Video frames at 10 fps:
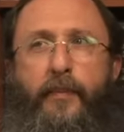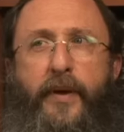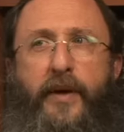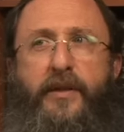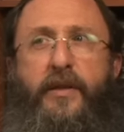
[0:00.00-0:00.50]

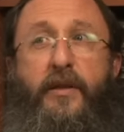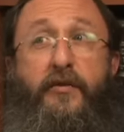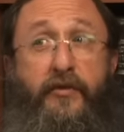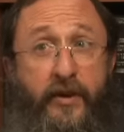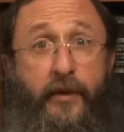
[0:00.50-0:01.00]
Because the
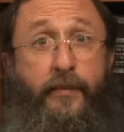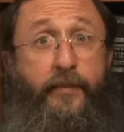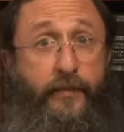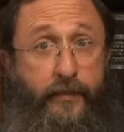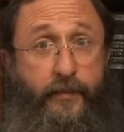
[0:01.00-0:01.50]
Levim,
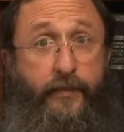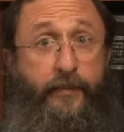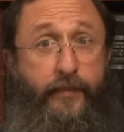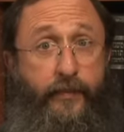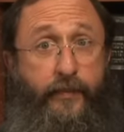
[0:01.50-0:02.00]

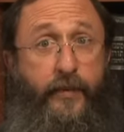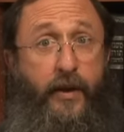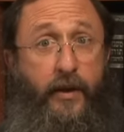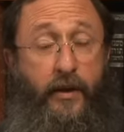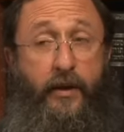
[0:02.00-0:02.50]

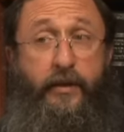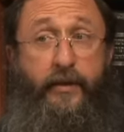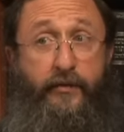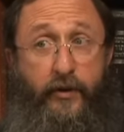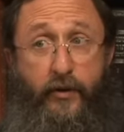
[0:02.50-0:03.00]

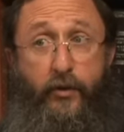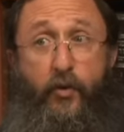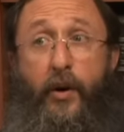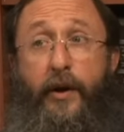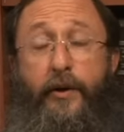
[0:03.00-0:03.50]
the Levitical
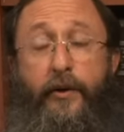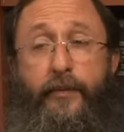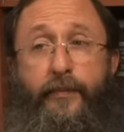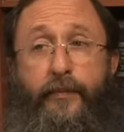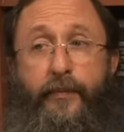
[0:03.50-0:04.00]

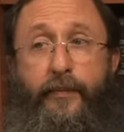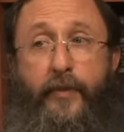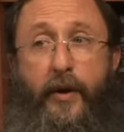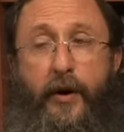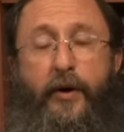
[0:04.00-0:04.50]
choir,
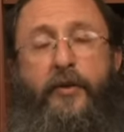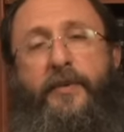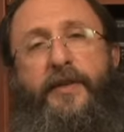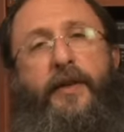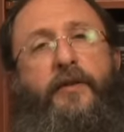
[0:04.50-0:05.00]
are
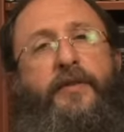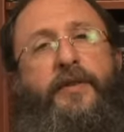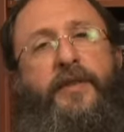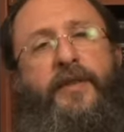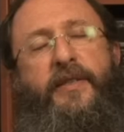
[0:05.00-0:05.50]

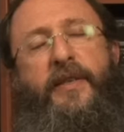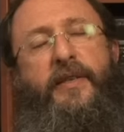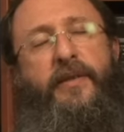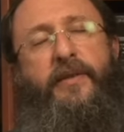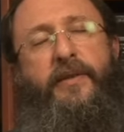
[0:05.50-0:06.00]
themselves the
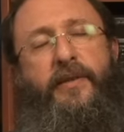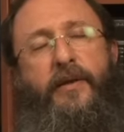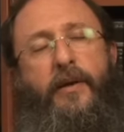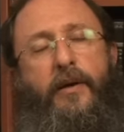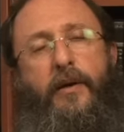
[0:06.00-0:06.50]

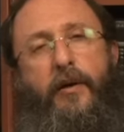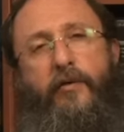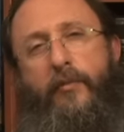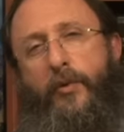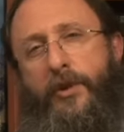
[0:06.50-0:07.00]
descendants
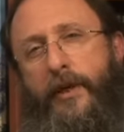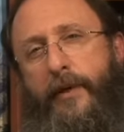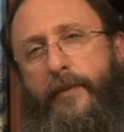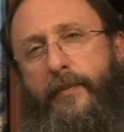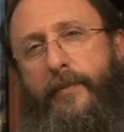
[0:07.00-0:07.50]
of
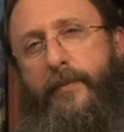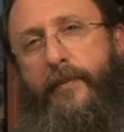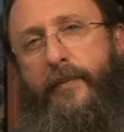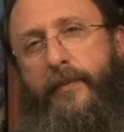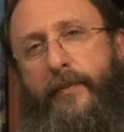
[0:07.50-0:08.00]
Moshe.
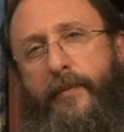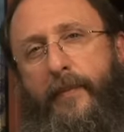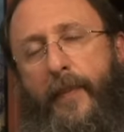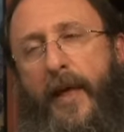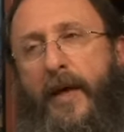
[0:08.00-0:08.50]

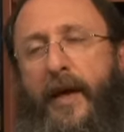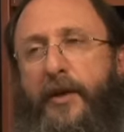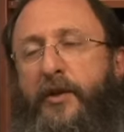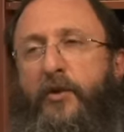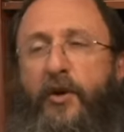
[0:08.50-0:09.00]

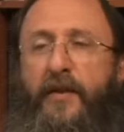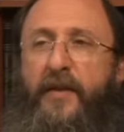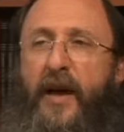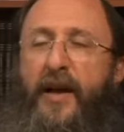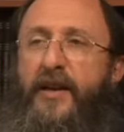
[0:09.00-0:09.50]
And so look
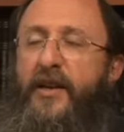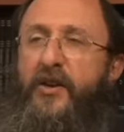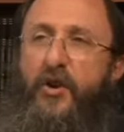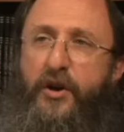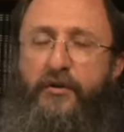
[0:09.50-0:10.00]
at the
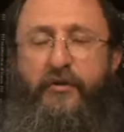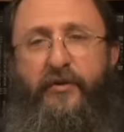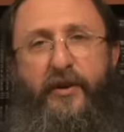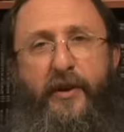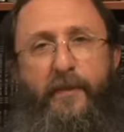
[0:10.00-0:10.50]

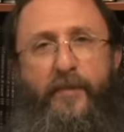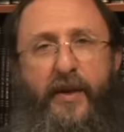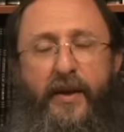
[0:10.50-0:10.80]
iconography